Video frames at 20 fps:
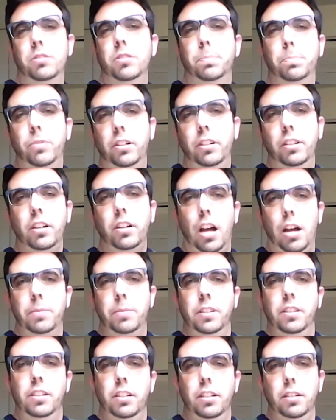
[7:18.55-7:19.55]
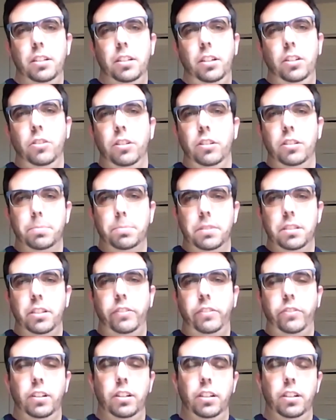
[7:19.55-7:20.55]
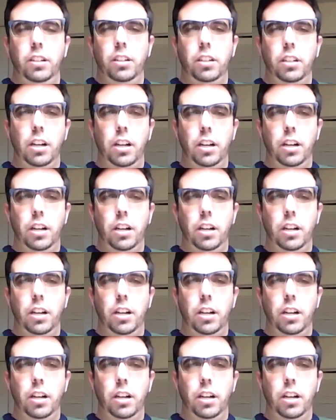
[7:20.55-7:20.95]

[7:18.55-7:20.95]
which is pretty common, and there's been different